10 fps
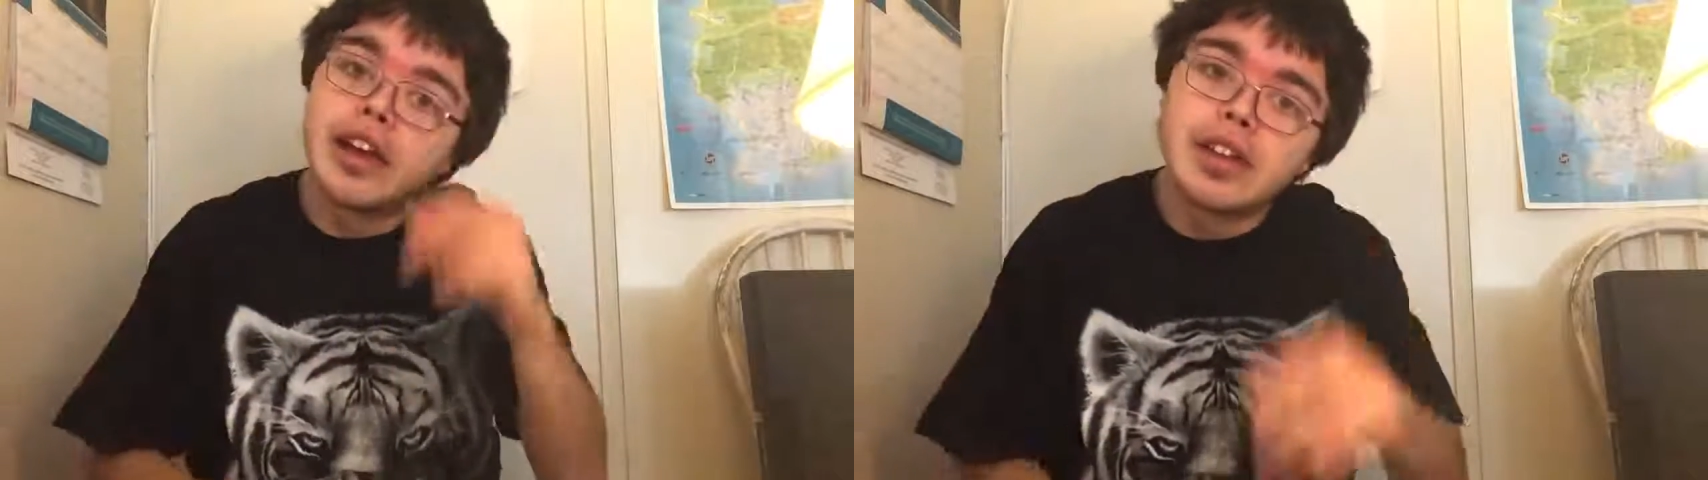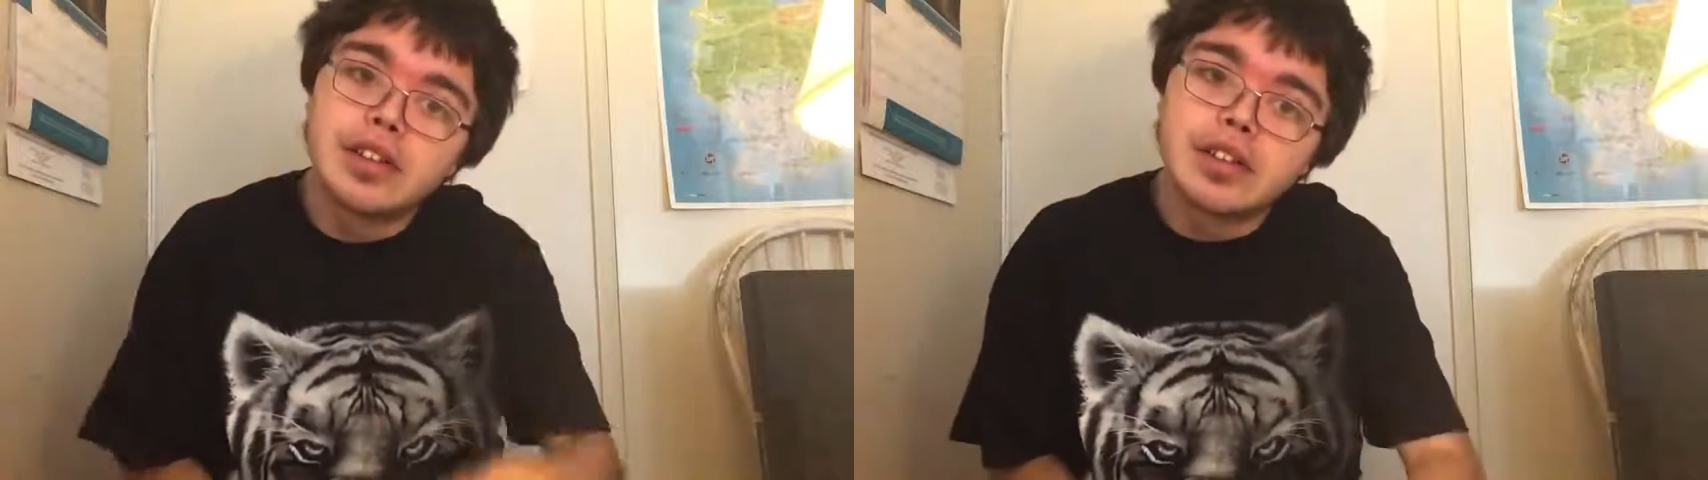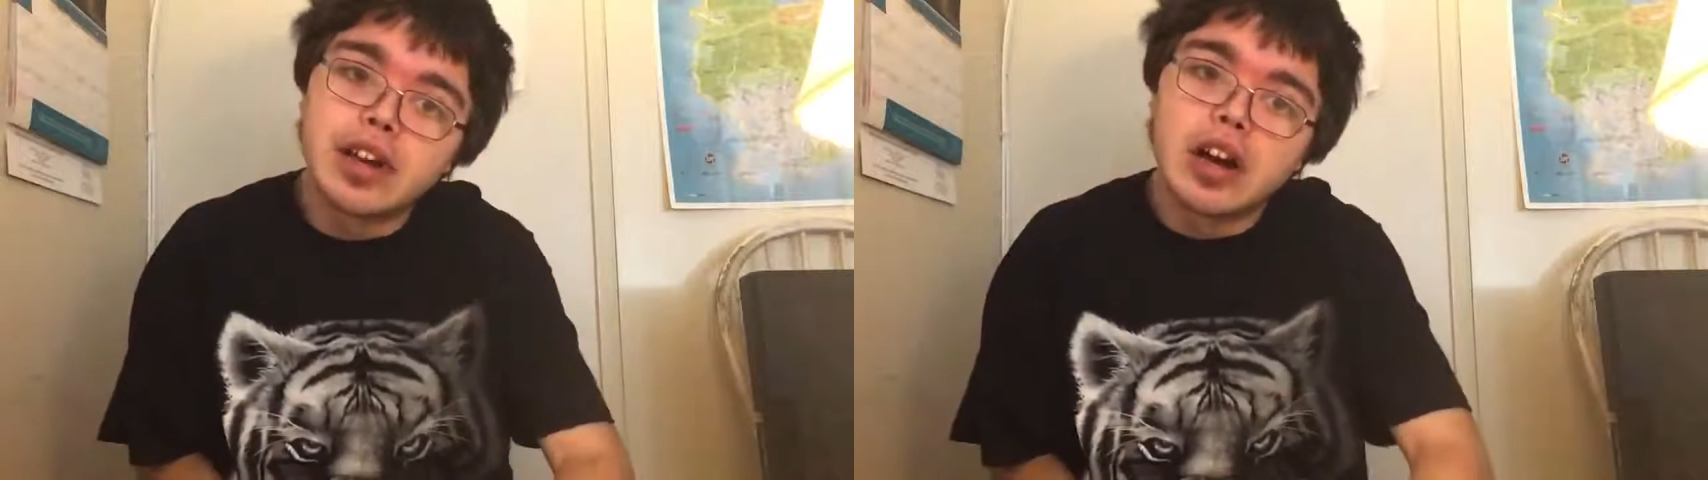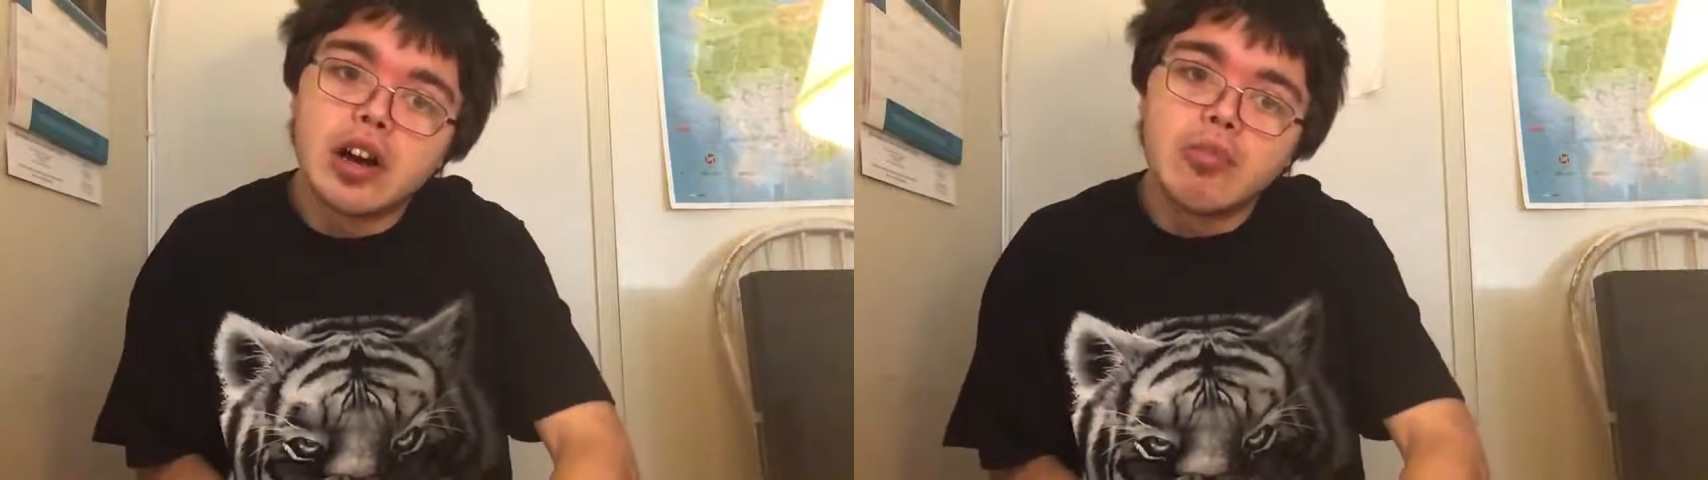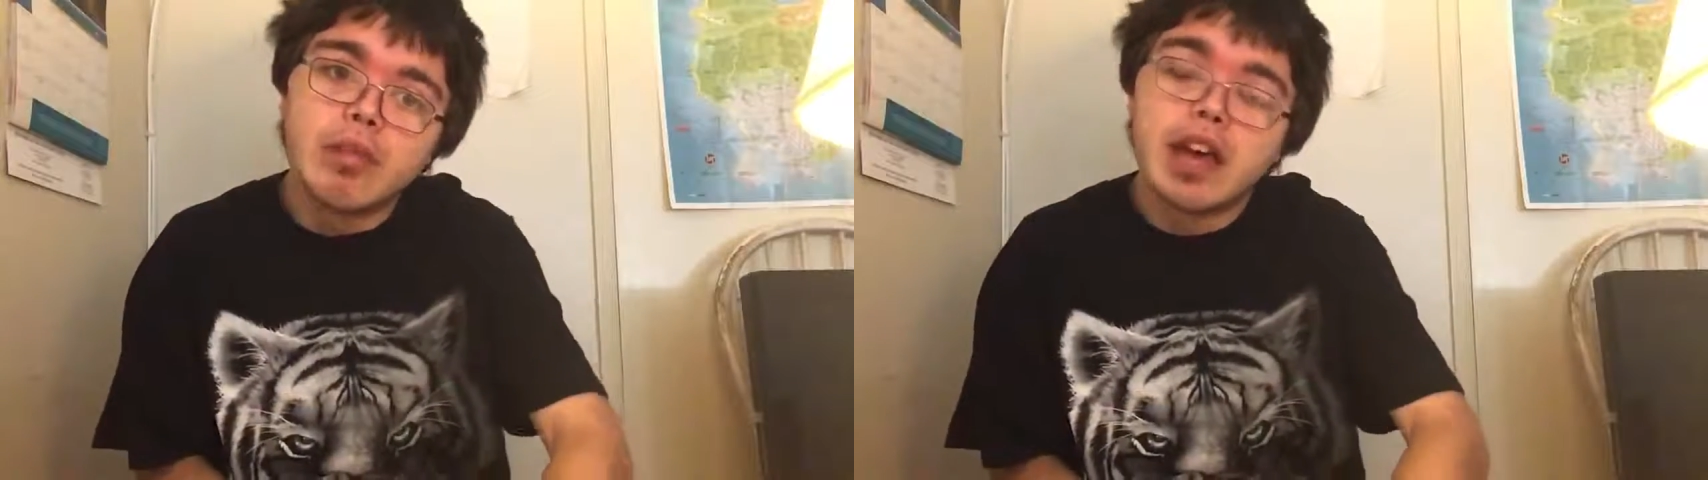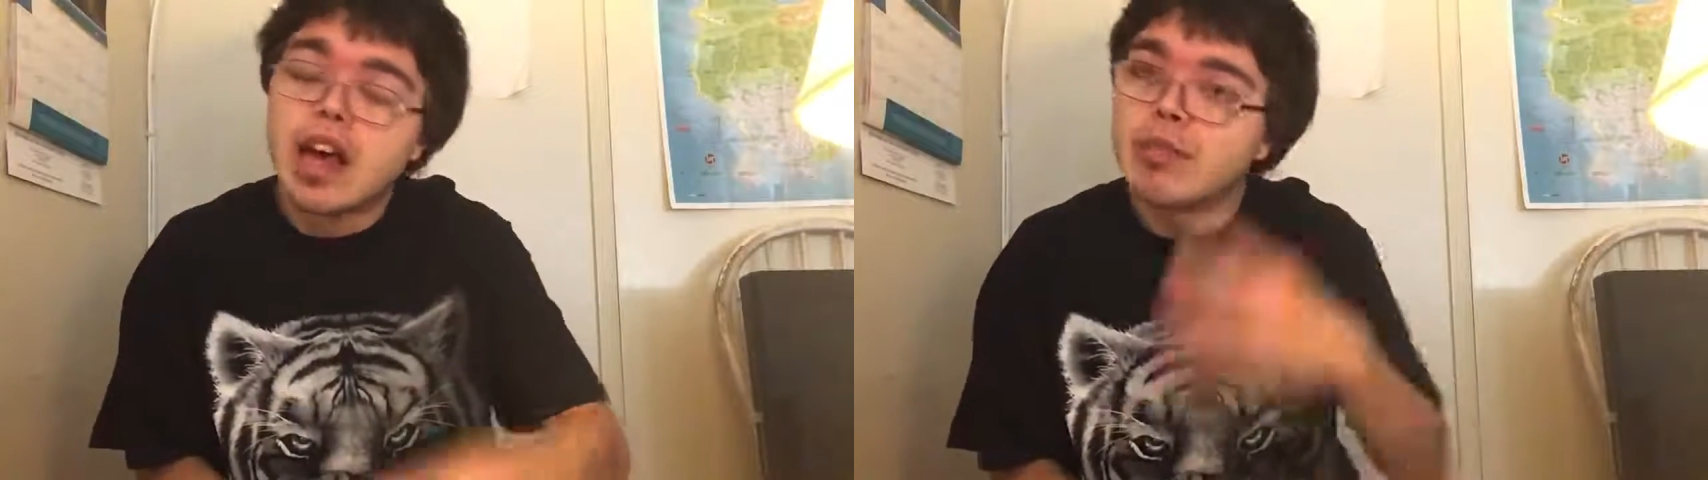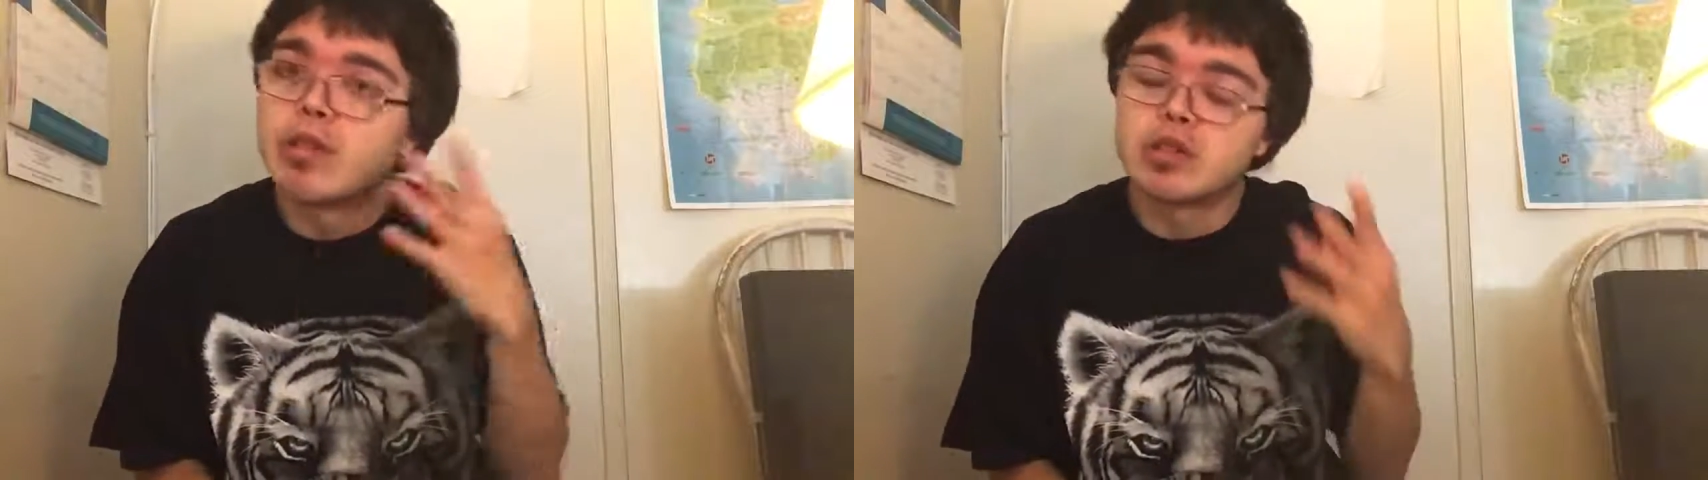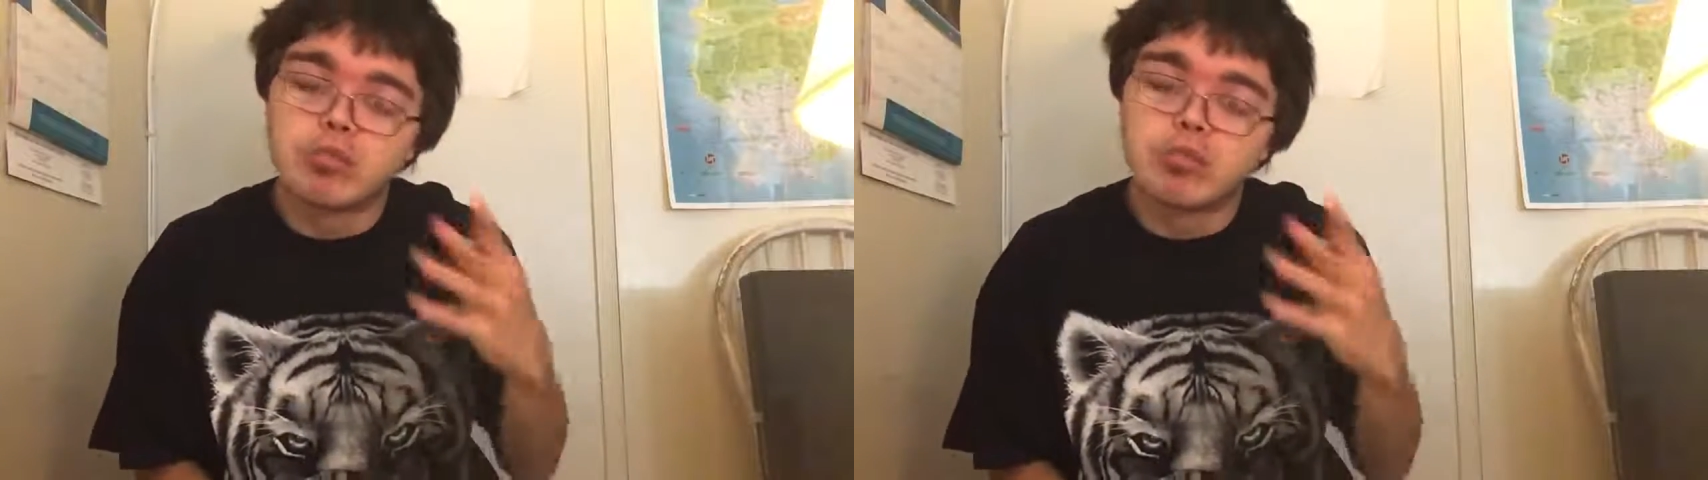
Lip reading: and it